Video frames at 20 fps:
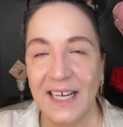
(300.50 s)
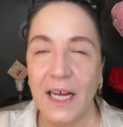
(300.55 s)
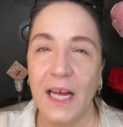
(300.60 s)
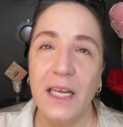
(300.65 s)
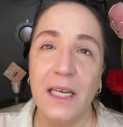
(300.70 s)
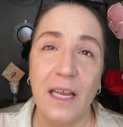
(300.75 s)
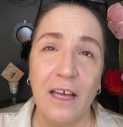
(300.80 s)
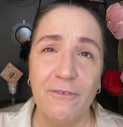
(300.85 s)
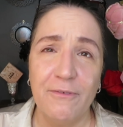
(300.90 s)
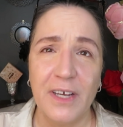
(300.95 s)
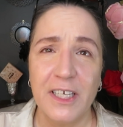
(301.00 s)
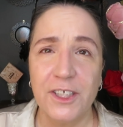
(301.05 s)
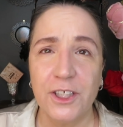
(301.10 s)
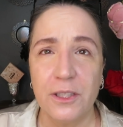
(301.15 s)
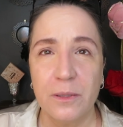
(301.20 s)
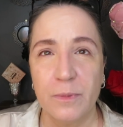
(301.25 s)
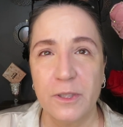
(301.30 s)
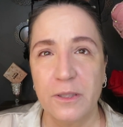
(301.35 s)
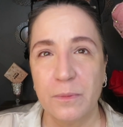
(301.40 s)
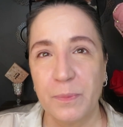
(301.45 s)
I love
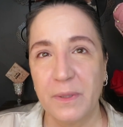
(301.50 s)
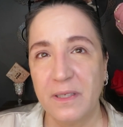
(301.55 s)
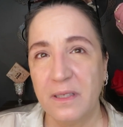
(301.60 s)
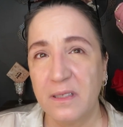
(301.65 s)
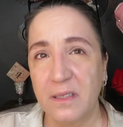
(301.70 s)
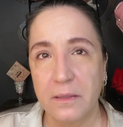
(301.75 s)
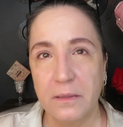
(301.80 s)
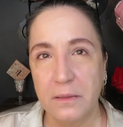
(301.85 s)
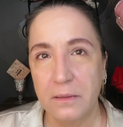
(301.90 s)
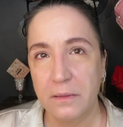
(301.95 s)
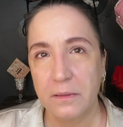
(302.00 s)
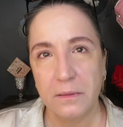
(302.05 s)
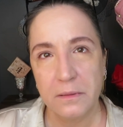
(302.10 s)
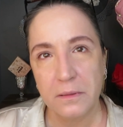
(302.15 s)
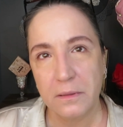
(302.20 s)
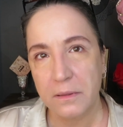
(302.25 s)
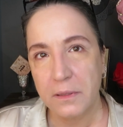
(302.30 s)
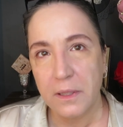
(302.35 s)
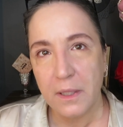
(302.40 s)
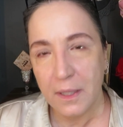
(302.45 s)
vegetables, but
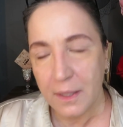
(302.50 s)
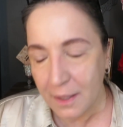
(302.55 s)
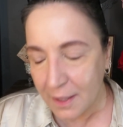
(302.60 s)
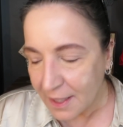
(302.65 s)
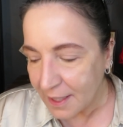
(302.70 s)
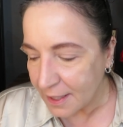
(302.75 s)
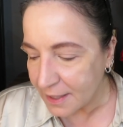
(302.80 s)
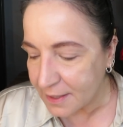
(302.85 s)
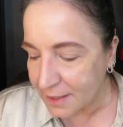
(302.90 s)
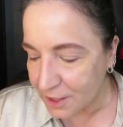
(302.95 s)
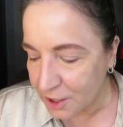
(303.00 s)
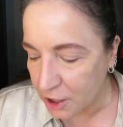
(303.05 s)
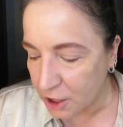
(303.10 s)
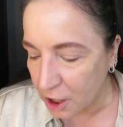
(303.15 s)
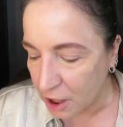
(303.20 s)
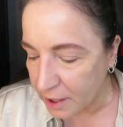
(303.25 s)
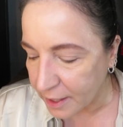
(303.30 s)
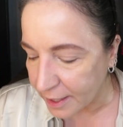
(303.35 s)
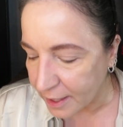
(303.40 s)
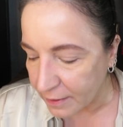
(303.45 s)
It's the
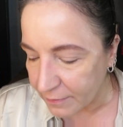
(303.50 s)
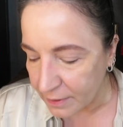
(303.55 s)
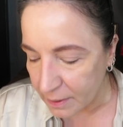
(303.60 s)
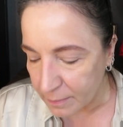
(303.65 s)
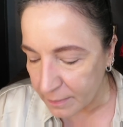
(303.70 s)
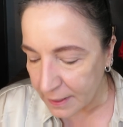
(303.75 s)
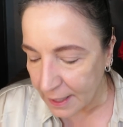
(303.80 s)
cooking of them.